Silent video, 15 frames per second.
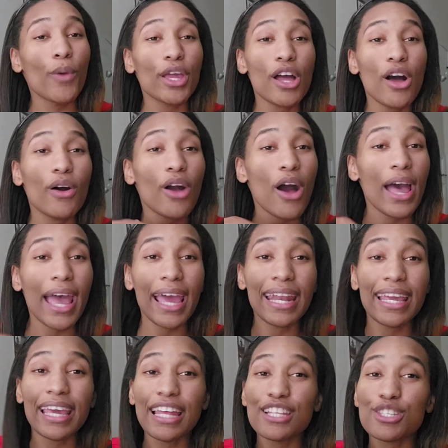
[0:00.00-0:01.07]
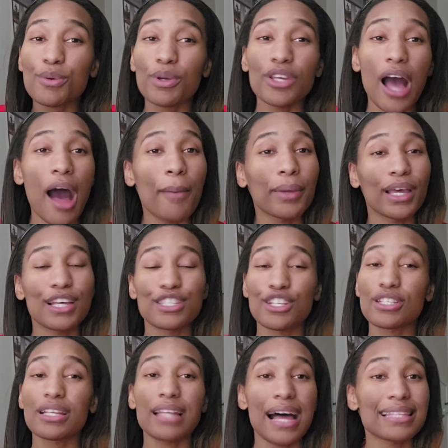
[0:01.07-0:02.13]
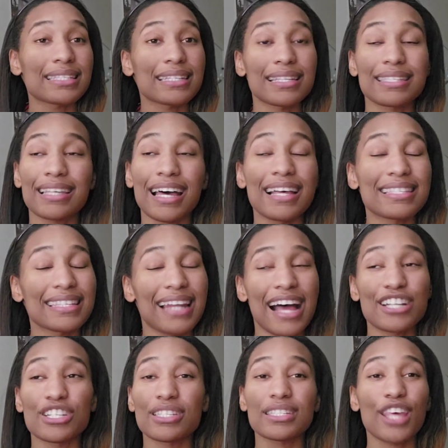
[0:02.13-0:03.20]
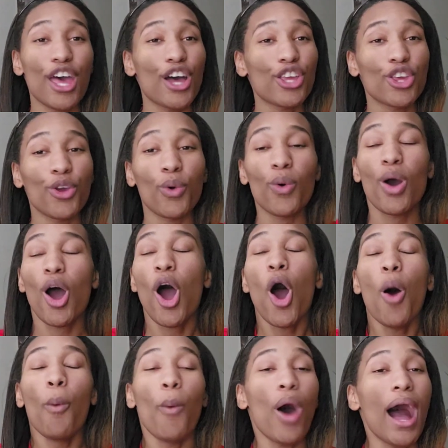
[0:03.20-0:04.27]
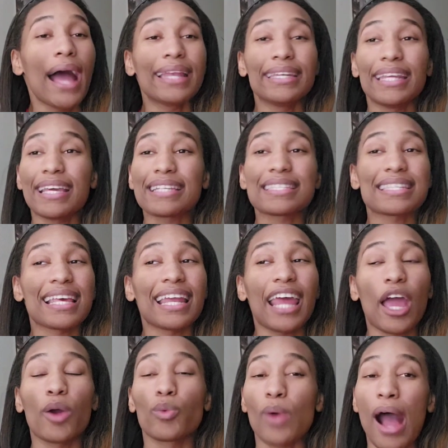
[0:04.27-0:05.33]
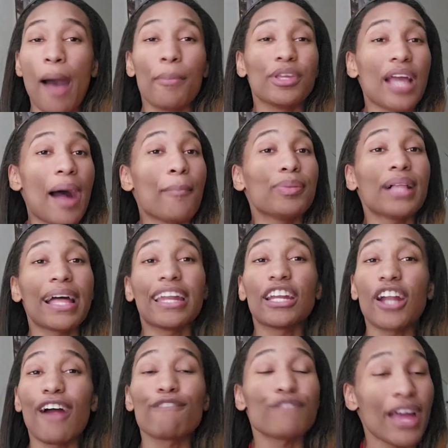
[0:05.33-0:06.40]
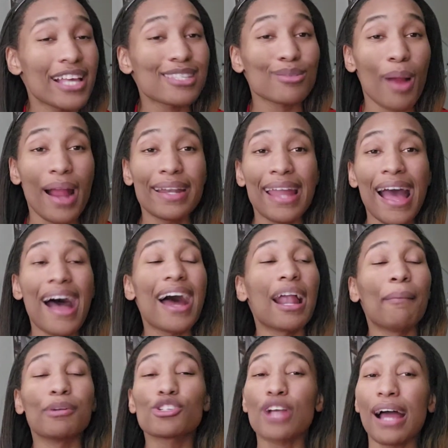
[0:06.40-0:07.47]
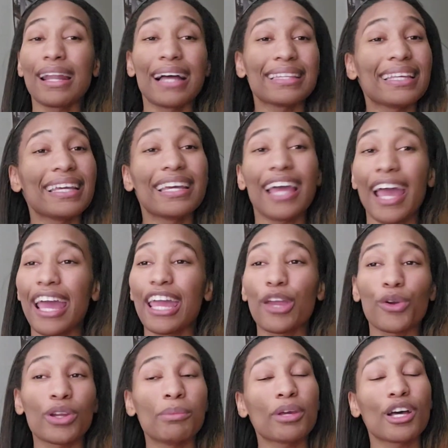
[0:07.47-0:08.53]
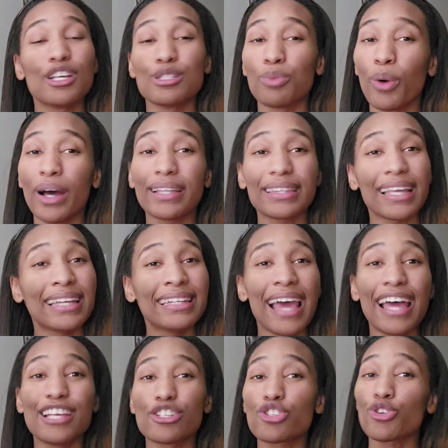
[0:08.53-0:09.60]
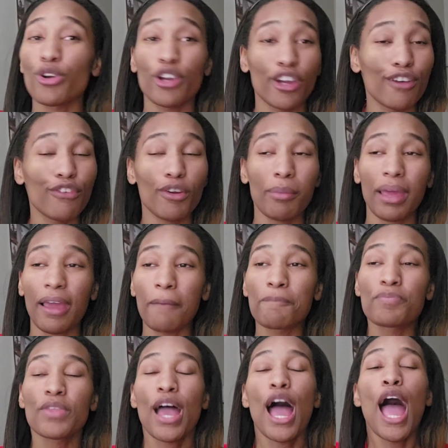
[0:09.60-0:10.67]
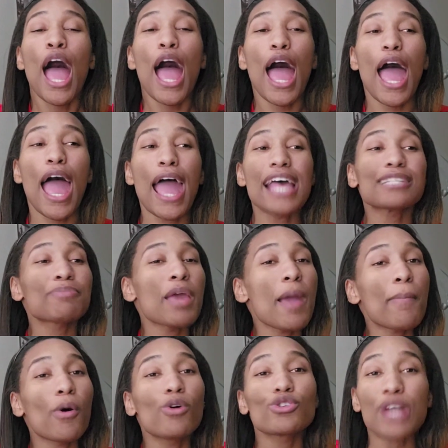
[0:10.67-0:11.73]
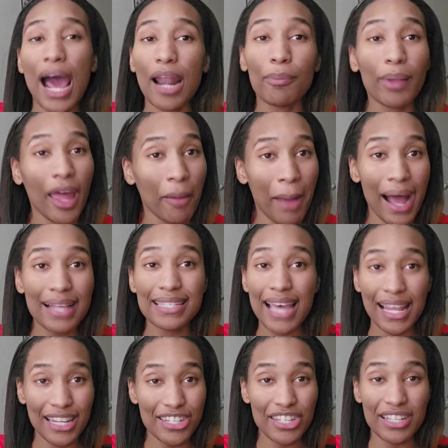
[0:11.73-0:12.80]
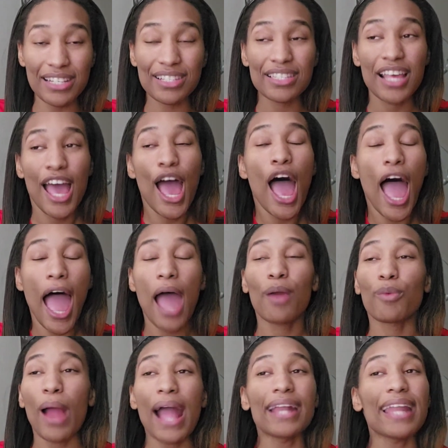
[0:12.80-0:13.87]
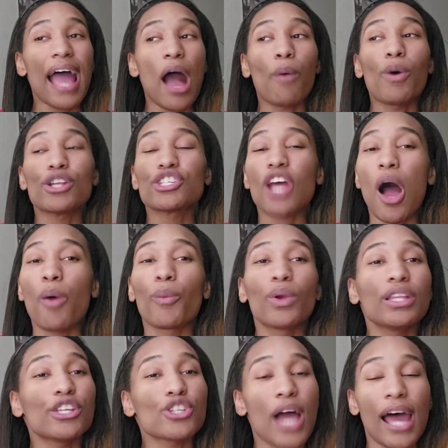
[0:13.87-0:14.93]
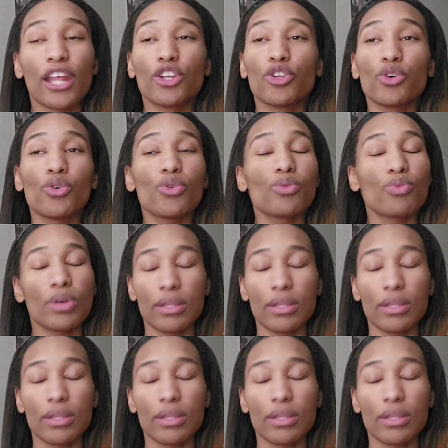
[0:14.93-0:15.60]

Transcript: we're gonna go ahead and get into it, y'all, because there's a lot to discuss, and I just tell you. Juan Dixon and Robyn, y'all playing in our face right now. And I'm gonna try not to get angry because one thing that is triggering for me is people who try to play my intelligence. And right now, what y'all really trying to do,